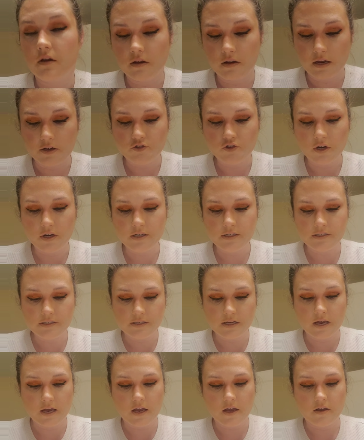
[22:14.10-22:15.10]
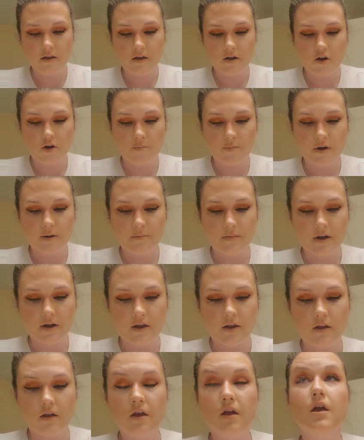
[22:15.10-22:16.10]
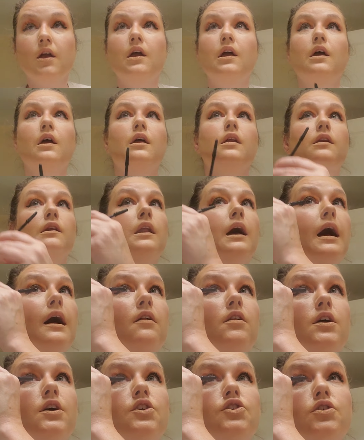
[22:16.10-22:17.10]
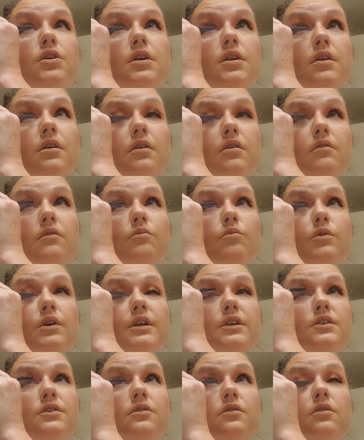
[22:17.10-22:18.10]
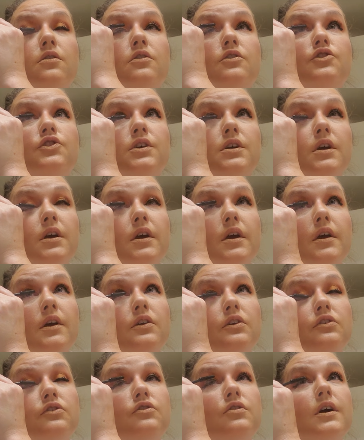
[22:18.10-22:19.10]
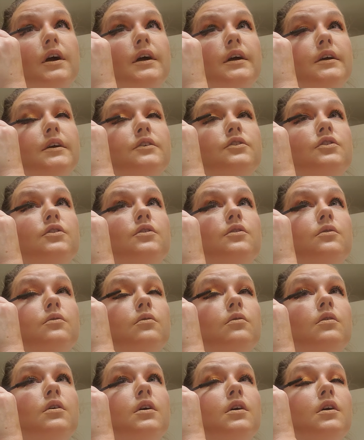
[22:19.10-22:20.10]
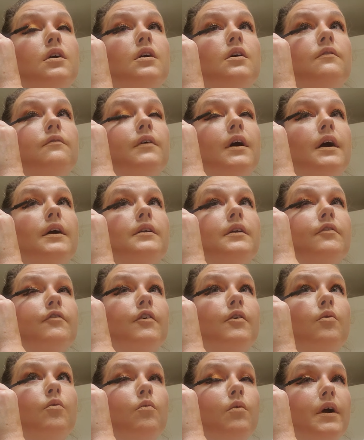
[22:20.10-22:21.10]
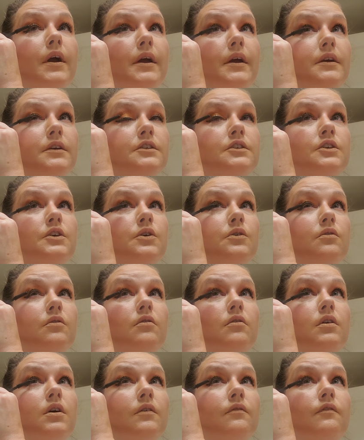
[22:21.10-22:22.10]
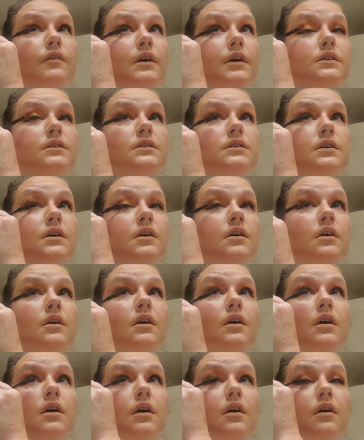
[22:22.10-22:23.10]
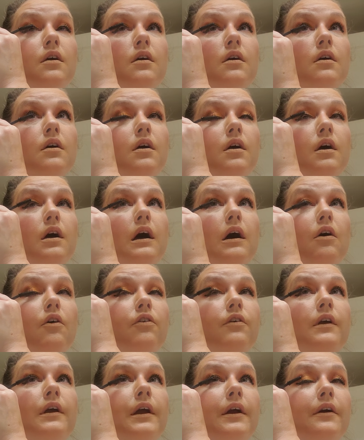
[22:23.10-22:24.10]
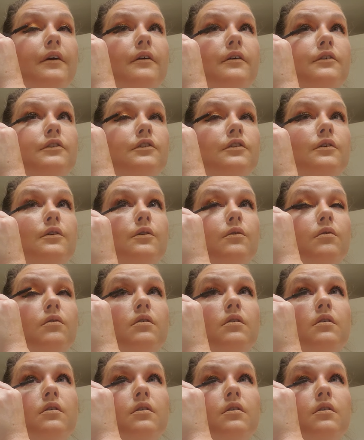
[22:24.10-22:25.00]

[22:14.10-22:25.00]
I try to stay up on my knowledge and research and try to find different ways to convince healthcare to